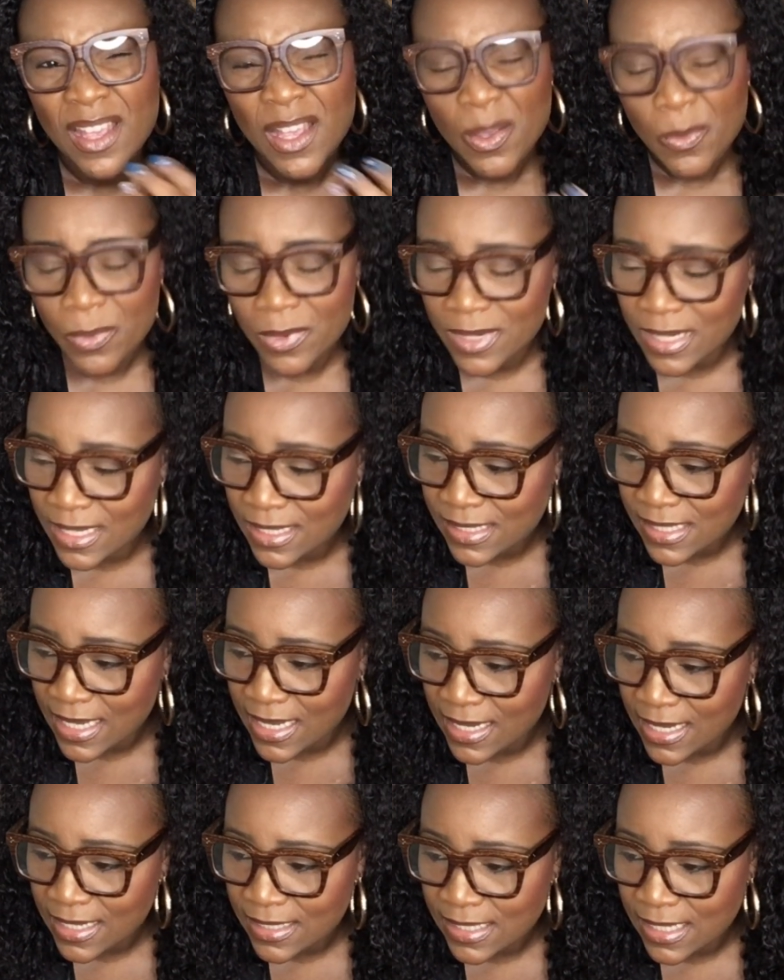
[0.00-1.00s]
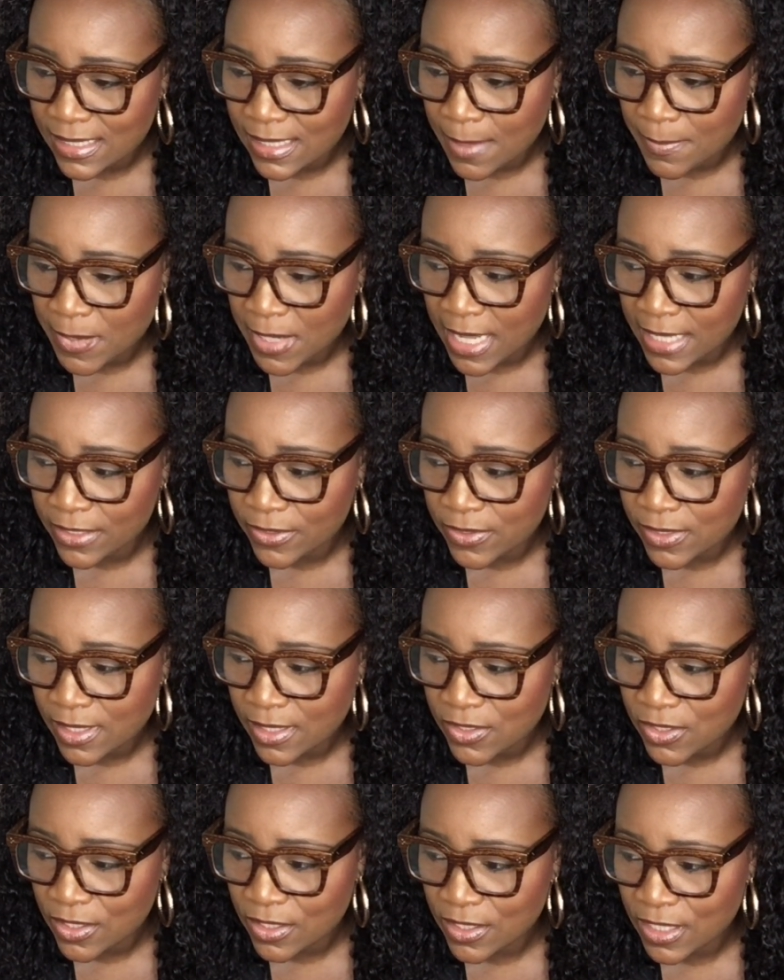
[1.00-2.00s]
what did they say? They said something like, you're
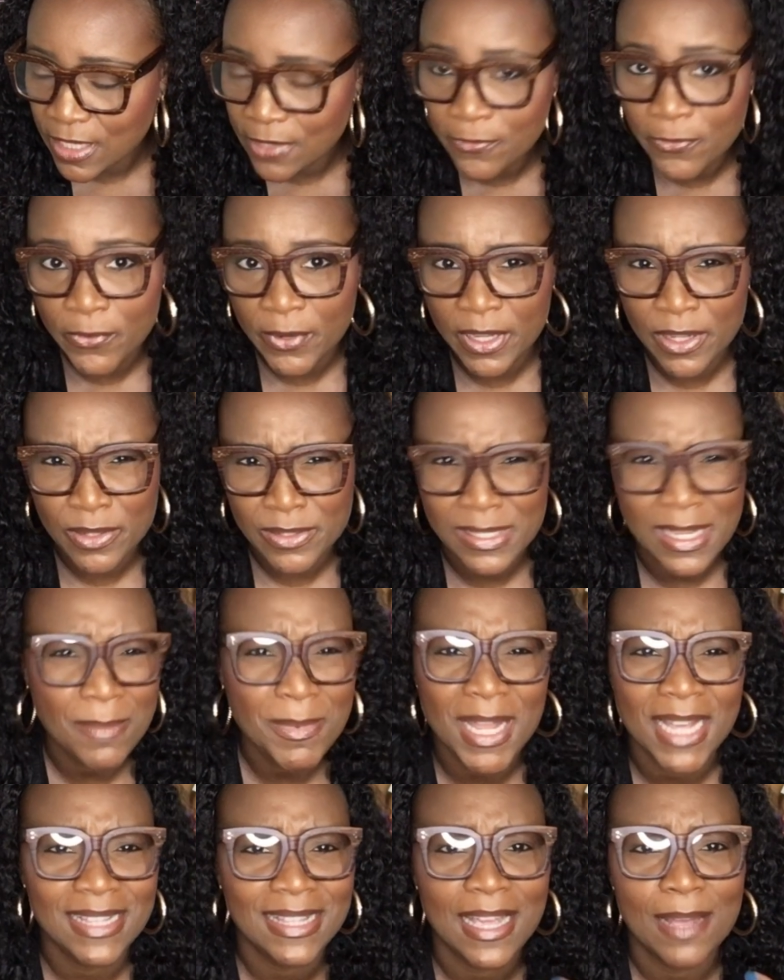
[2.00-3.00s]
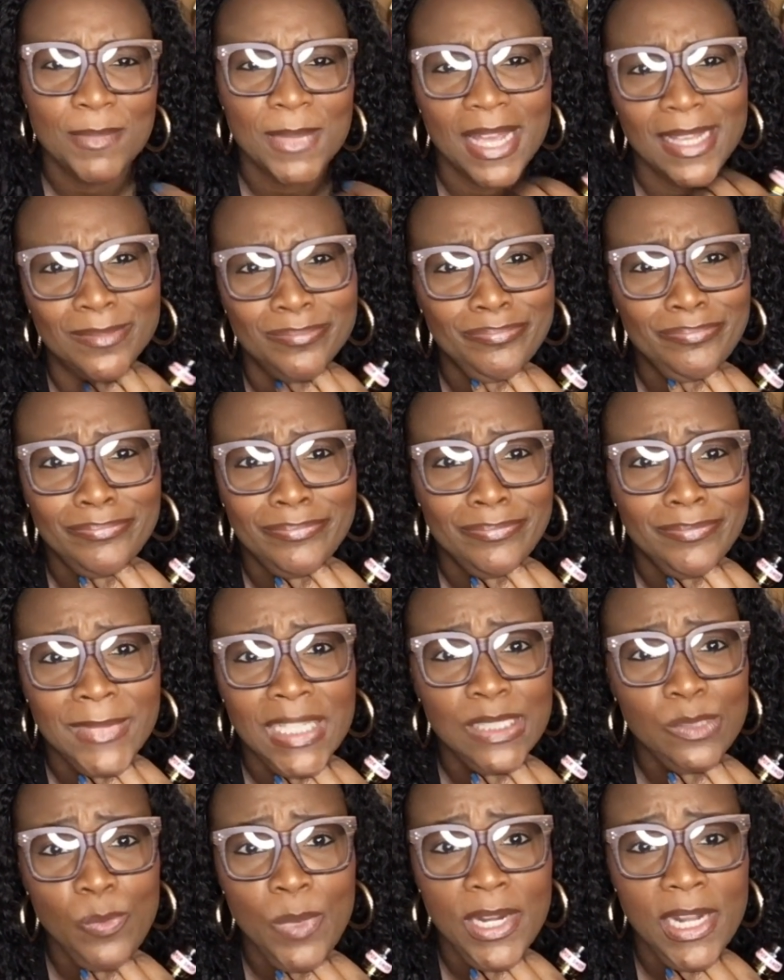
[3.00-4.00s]
such a neat freak or something like that. I'm like,
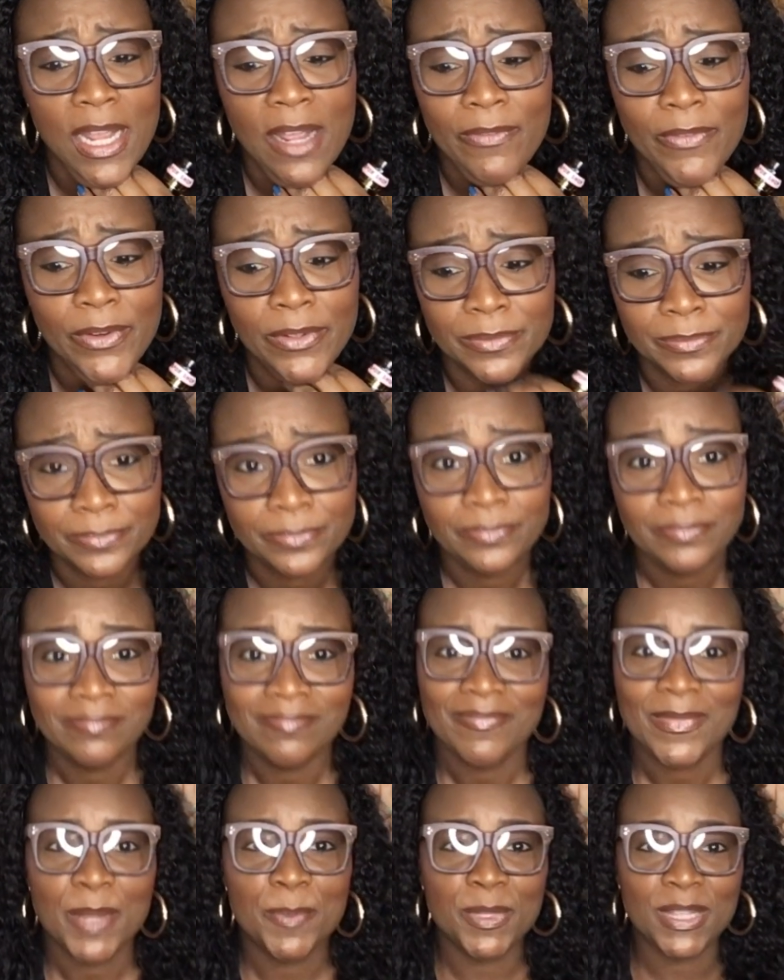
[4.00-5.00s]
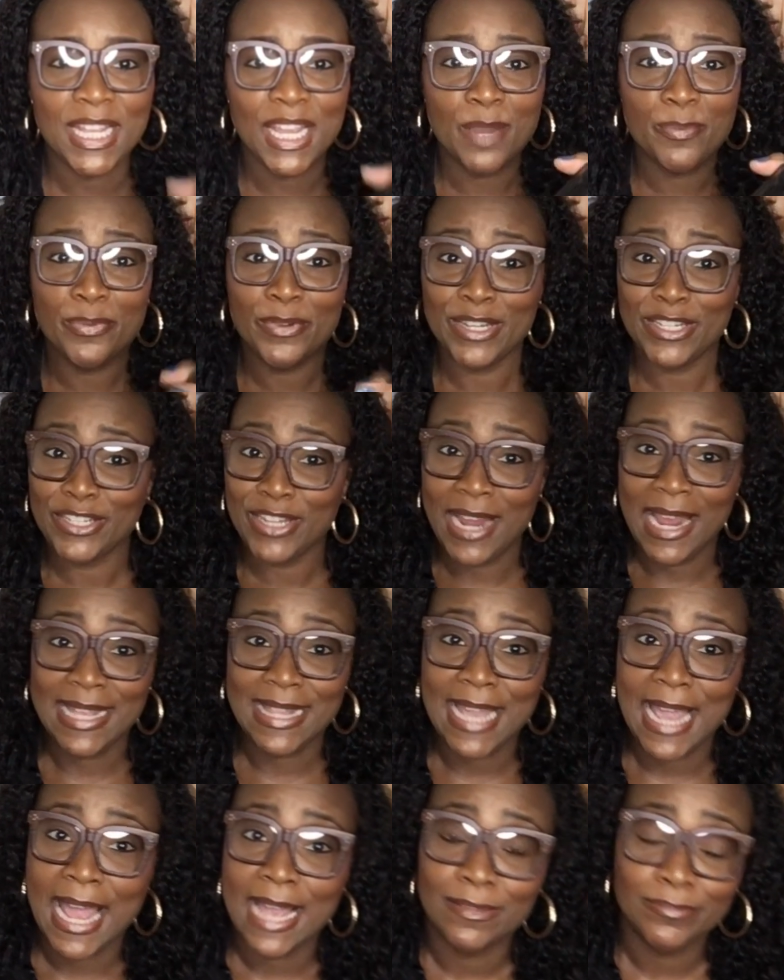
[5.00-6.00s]
that's whatever. But they appreciate
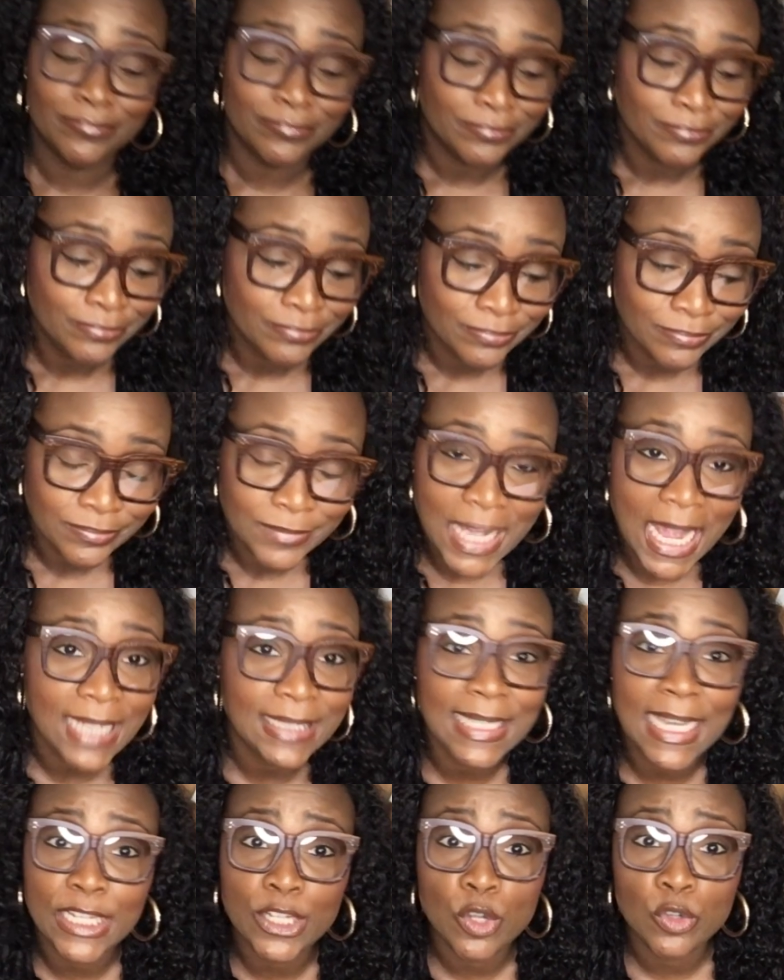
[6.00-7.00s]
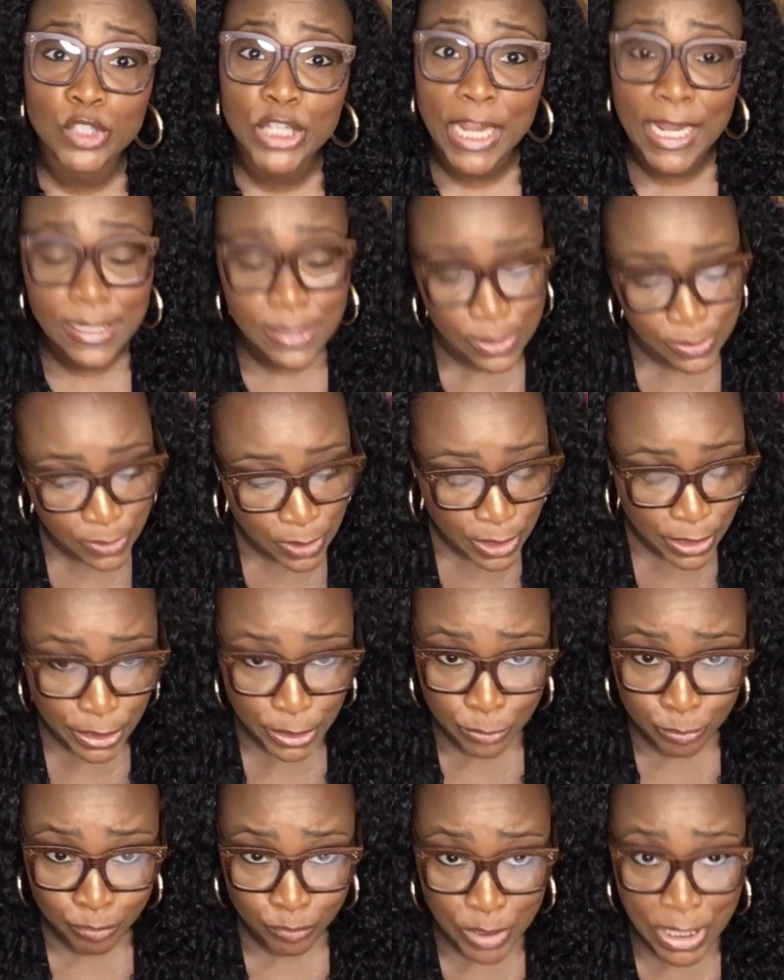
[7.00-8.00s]
that. I take no chances, honey.
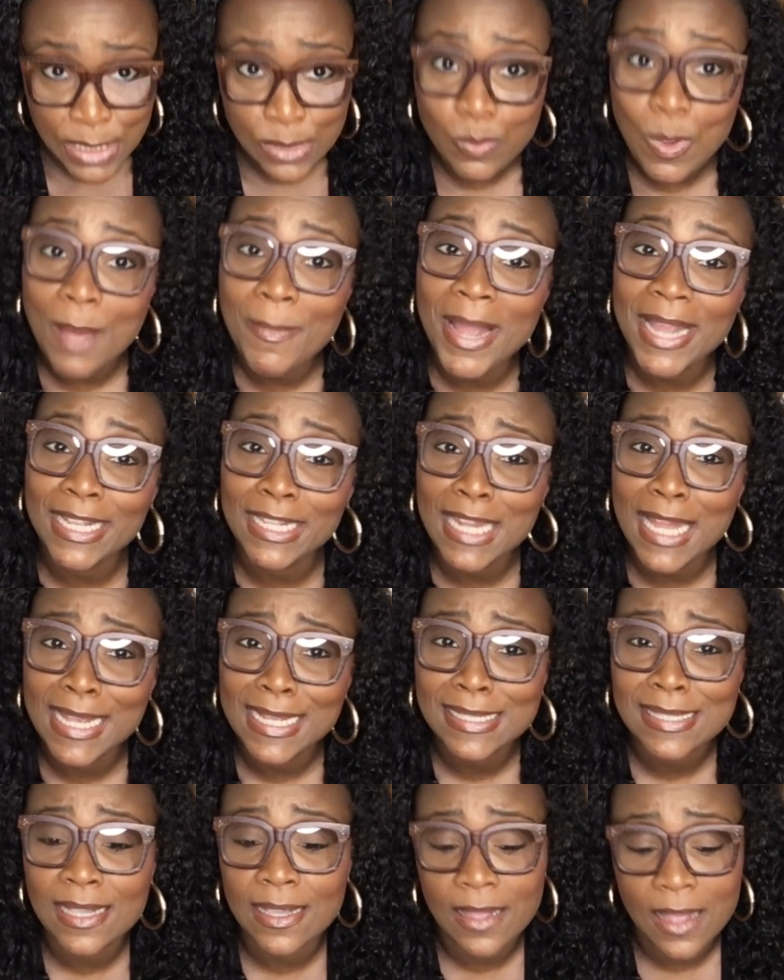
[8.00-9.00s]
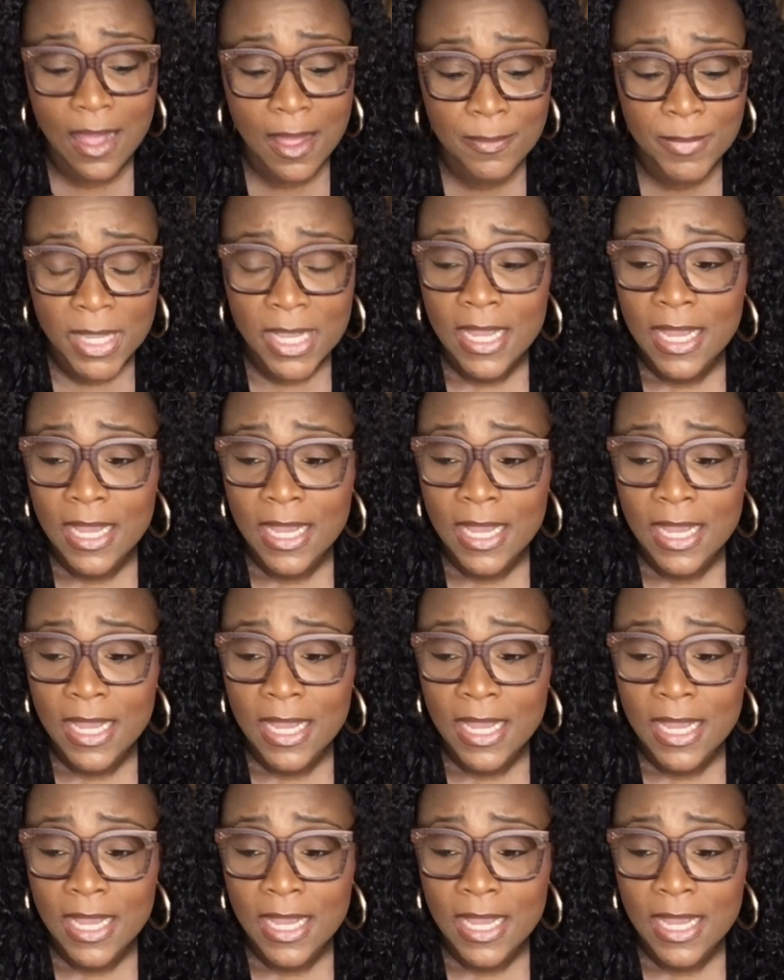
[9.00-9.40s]
That's why my clients can come